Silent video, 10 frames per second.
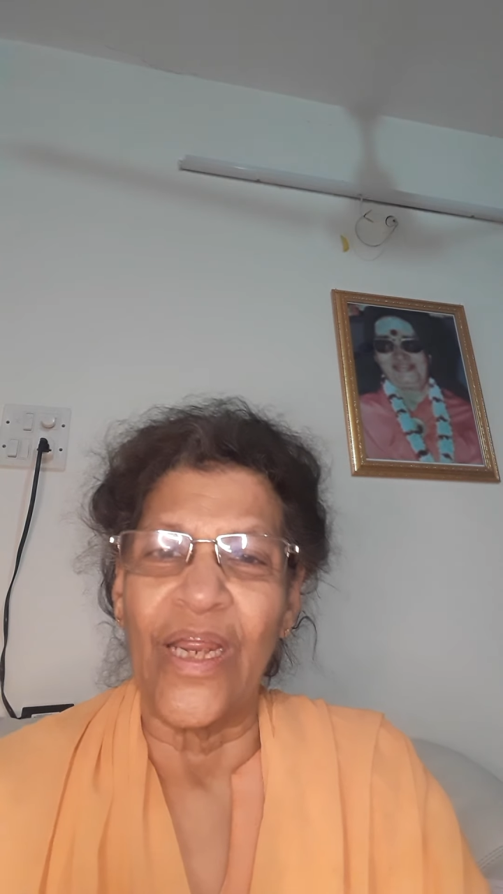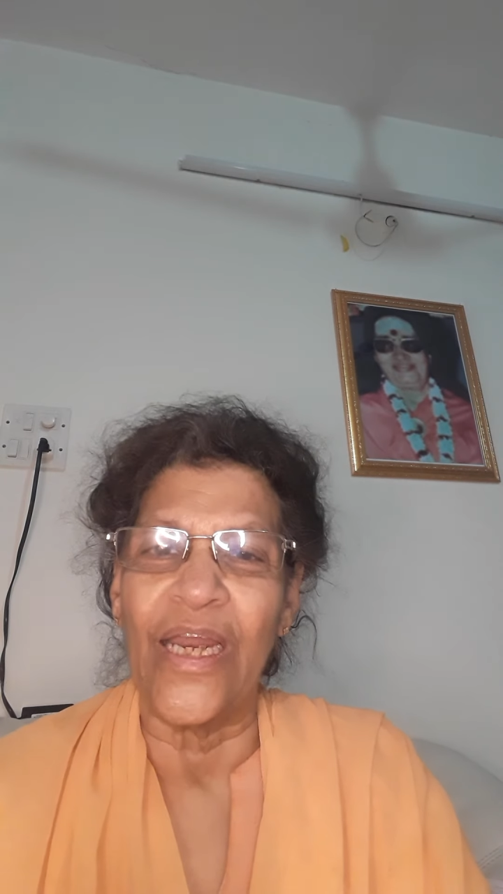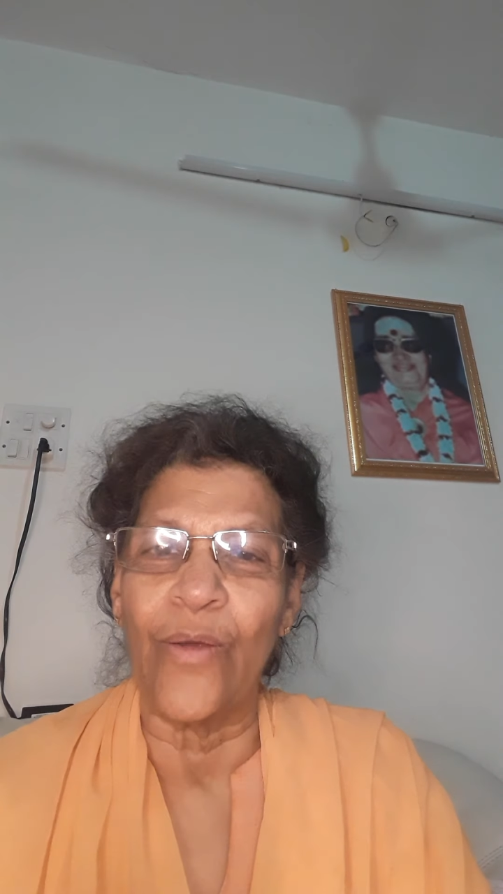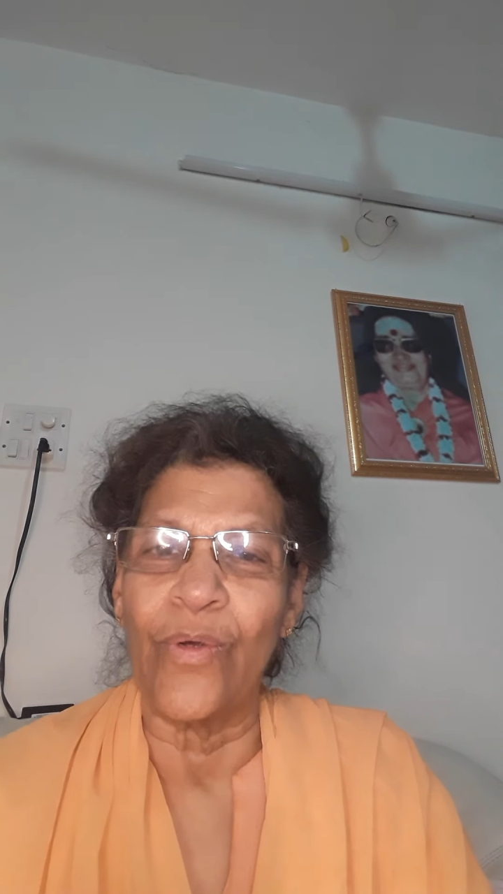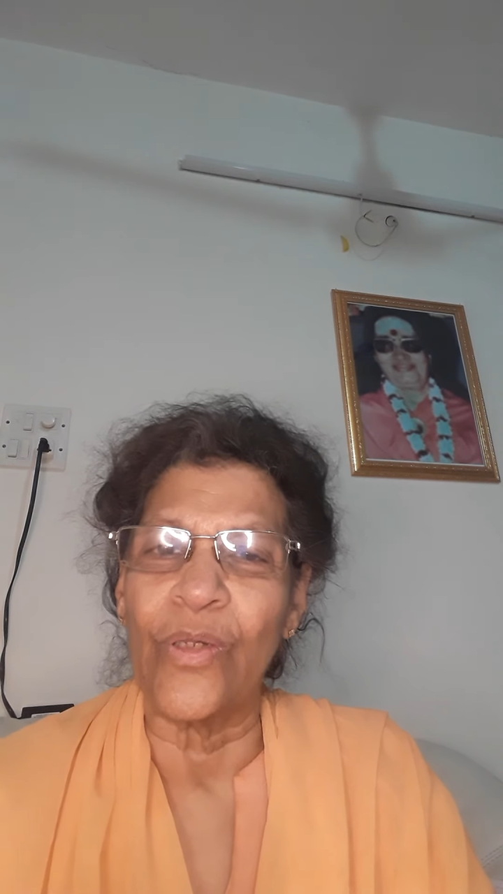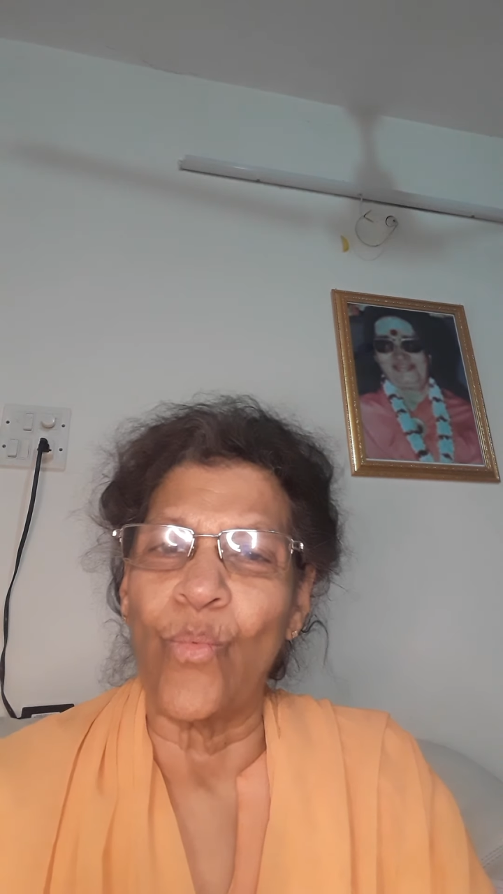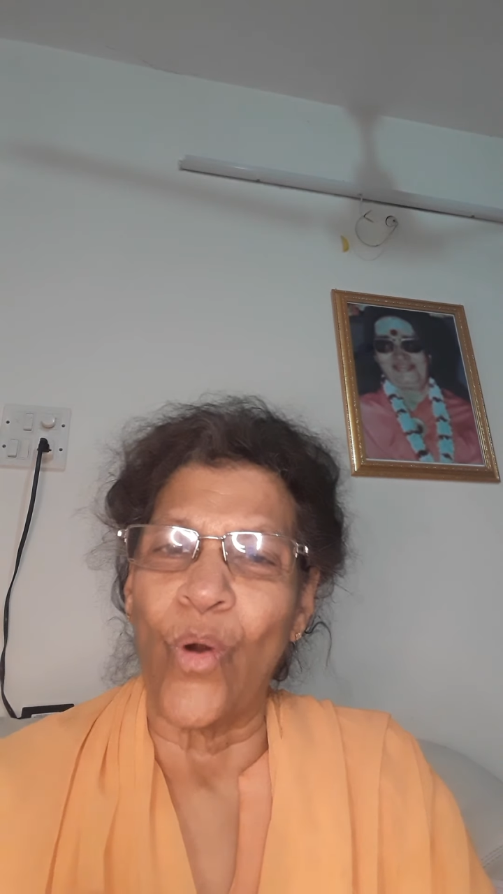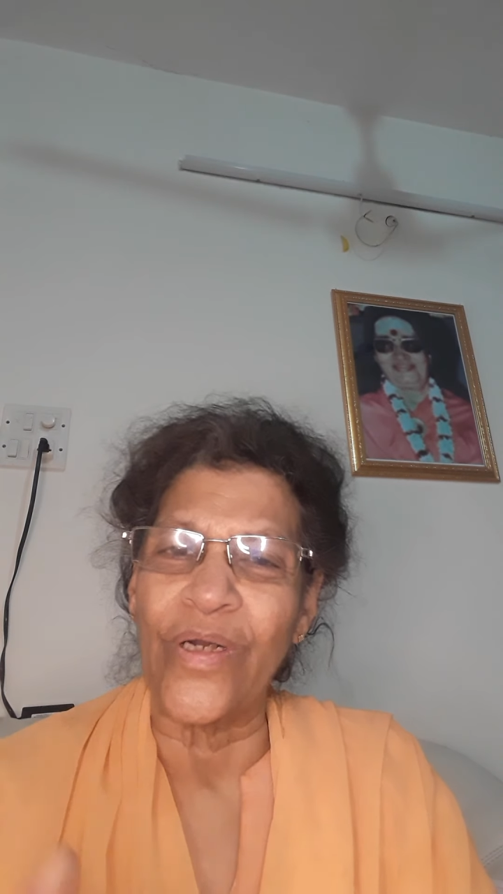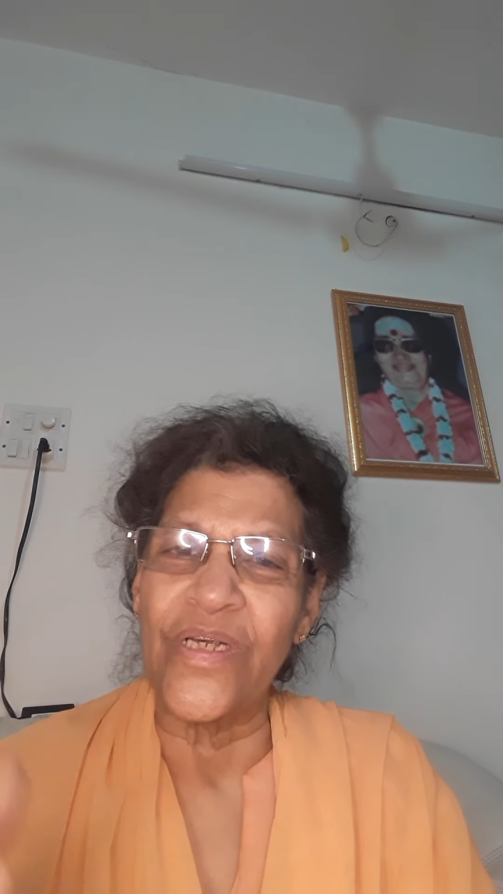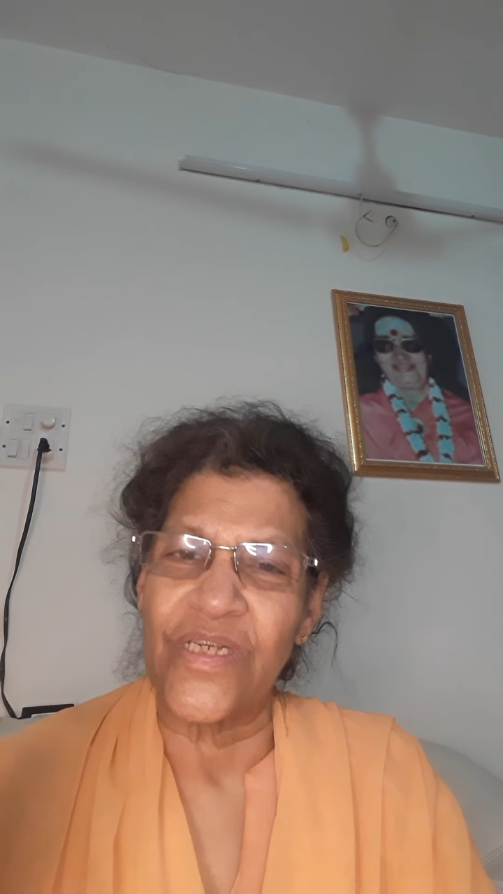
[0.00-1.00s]
dealing with,
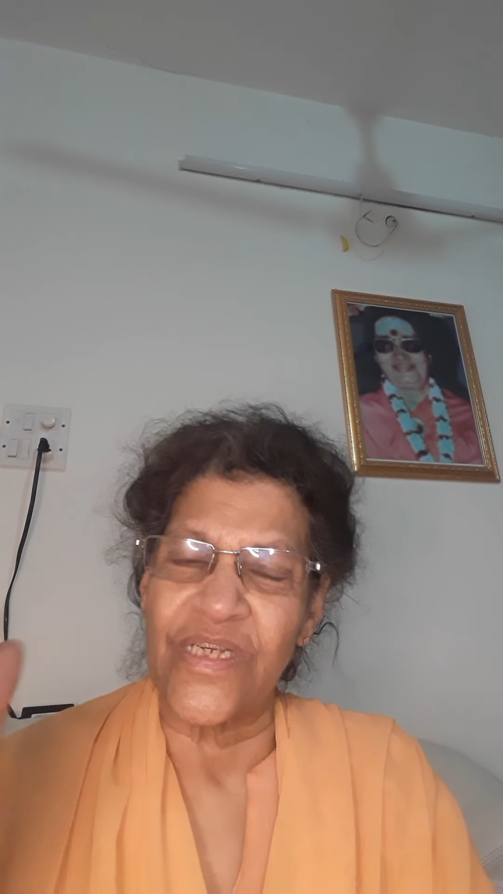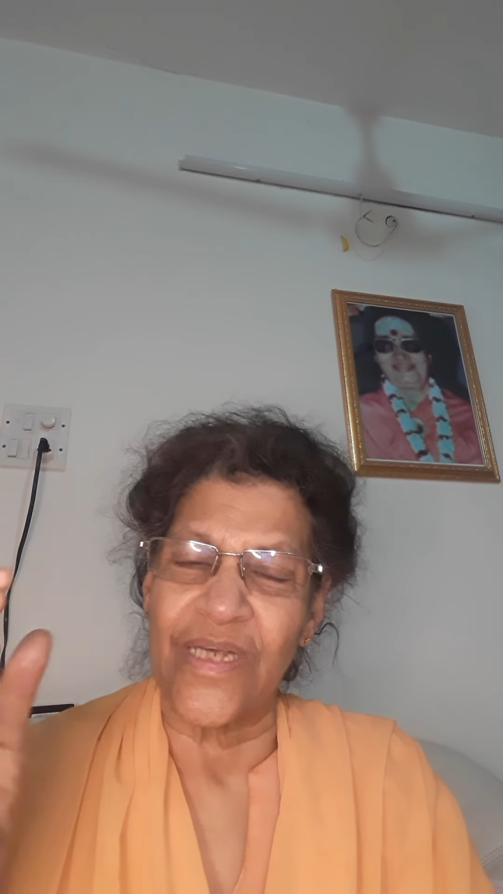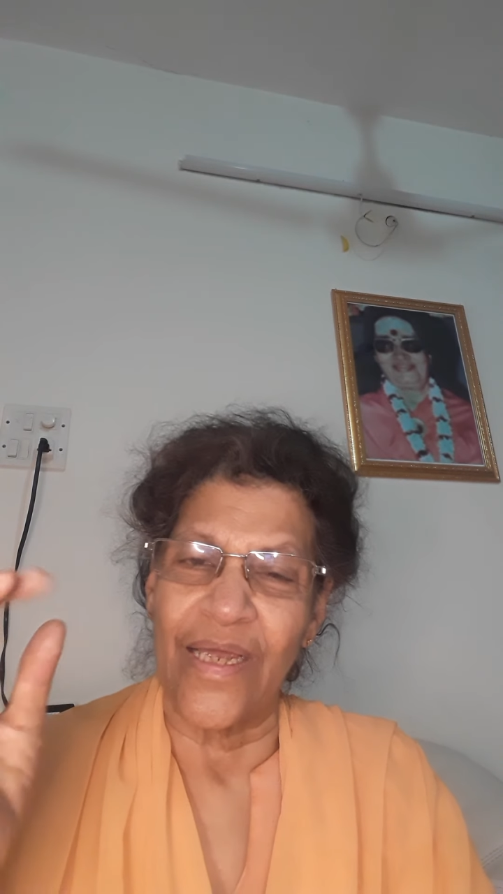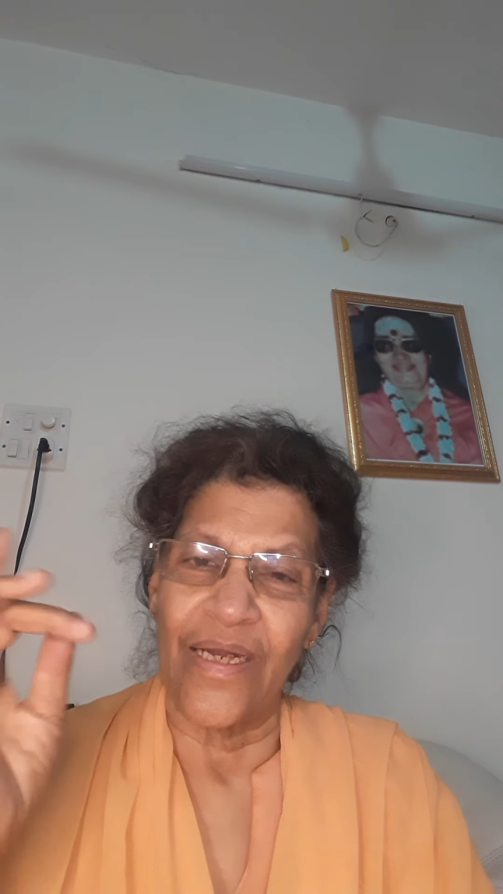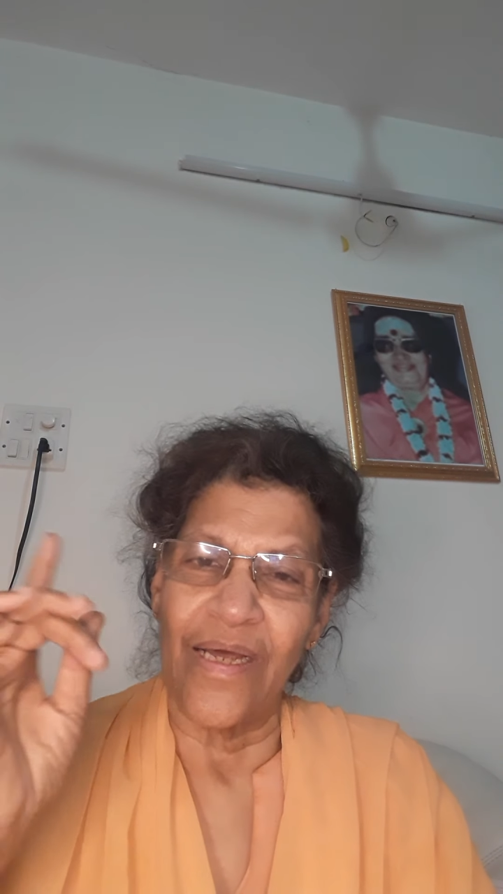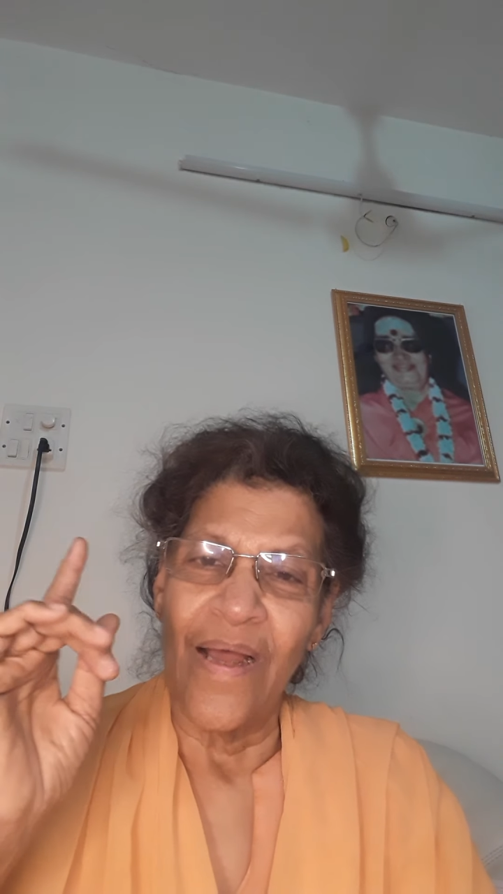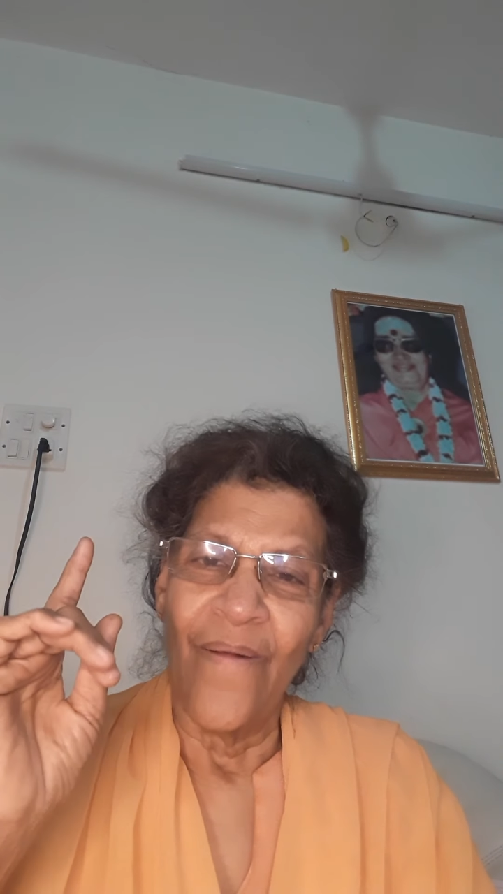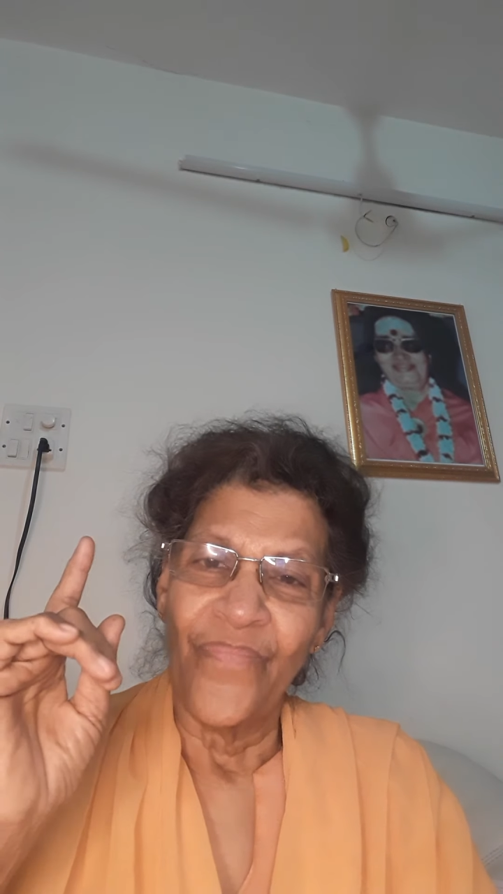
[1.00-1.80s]
what is said